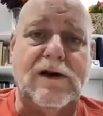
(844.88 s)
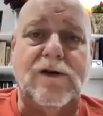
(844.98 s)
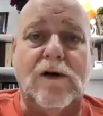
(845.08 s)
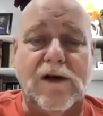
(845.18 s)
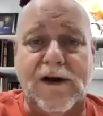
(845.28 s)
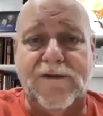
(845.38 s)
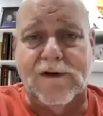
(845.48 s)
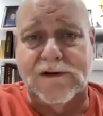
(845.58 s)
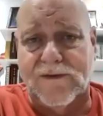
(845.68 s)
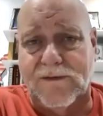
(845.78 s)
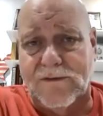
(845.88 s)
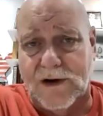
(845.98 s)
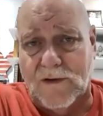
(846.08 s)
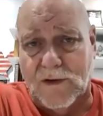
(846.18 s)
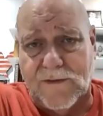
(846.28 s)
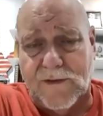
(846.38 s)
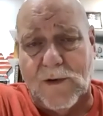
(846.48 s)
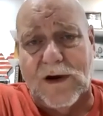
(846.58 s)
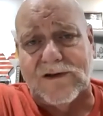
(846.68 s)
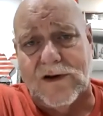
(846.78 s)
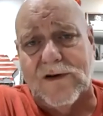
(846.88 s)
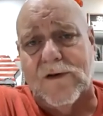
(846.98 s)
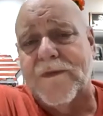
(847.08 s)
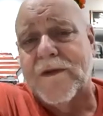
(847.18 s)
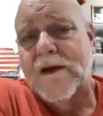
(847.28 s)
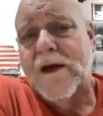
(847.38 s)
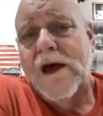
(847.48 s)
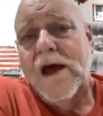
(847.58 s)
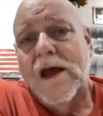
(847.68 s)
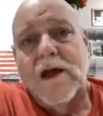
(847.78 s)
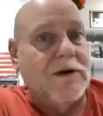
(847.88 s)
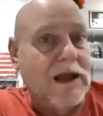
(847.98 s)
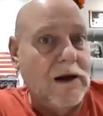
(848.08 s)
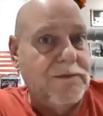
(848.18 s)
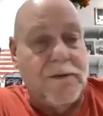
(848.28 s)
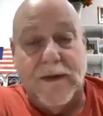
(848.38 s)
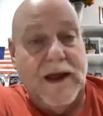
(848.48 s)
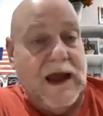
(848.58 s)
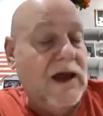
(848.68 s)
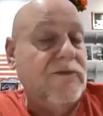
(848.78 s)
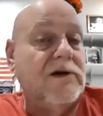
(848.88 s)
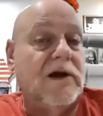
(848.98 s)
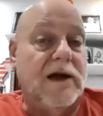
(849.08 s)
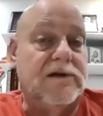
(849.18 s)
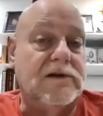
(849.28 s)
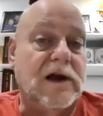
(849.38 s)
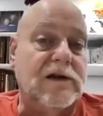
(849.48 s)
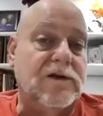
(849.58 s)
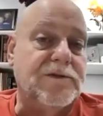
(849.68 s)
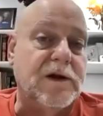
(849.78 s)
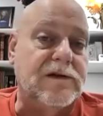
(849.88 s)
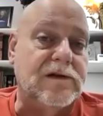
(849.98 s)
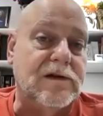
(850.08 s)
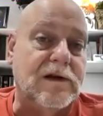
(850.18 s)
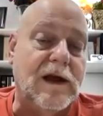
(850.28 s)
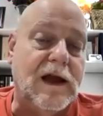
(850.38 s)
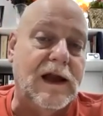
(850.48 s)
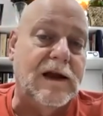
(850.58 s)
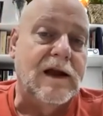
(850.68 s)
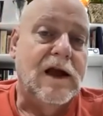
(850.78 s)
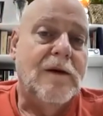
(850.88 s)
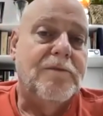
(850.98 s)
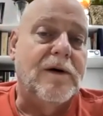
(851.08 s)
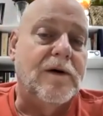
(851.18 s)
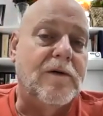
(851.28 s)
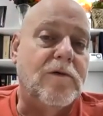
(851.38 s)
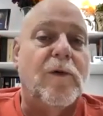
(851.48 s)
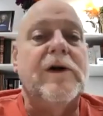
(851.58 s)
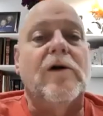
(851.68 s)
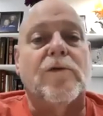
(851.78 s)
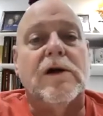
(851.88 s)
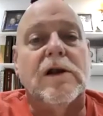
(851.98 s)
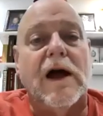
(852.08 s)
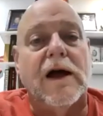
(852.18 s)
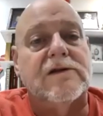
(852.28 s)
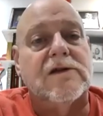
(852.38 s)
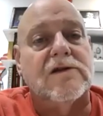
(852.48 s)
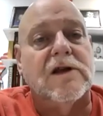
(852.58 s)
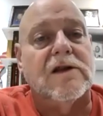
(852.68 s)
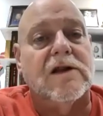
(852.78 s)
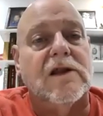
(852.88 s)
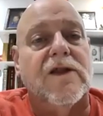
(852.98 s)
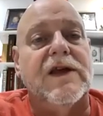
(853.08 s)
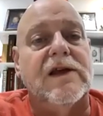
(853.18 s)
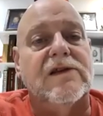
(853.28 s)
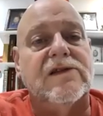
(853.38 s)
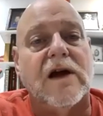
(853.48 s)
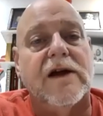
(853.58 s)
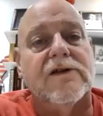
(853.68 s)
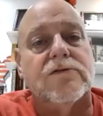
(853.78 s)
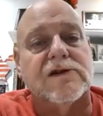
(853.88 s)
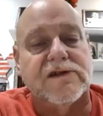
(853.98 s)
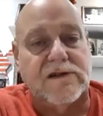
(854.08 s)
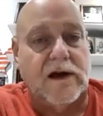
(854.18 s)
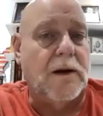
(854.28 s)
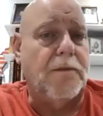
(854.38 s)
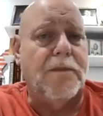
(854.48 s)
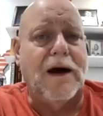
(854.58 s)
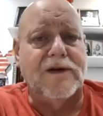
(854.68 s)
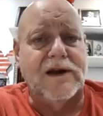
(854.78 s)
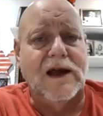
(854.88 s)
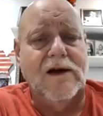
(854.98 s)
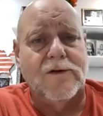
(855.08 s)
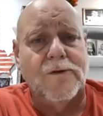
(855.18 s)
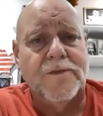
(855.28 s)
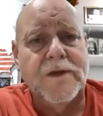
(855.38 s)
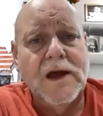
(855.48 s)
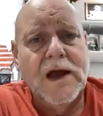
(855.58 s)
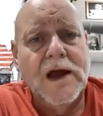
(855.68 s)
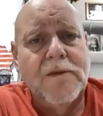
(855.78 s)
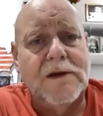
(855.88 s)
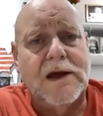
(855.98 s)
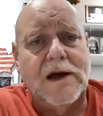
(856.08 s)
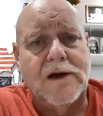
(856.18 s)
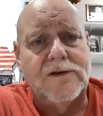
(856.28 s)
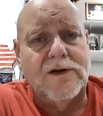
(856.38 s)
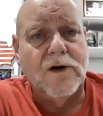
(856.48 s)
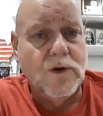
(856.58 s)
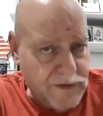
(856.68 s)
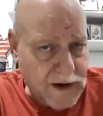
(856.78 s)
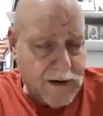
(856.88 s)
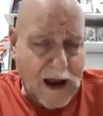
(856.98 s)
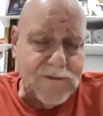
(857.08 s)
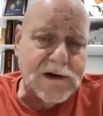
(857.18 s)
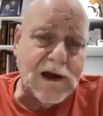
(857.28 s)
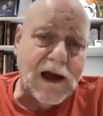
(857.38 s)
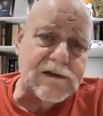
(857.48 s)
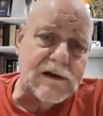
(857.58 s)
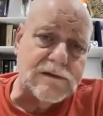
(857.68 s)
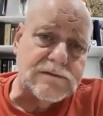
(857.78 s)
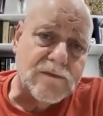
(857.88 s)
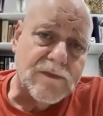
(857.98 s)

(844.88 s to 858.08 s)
can do all that for us, and, you know, whatever he wants to do. You know, but a lot of people, they advertise on these places. But what we don't realize is that these sites were set up by the devil, because you know who they're advertising?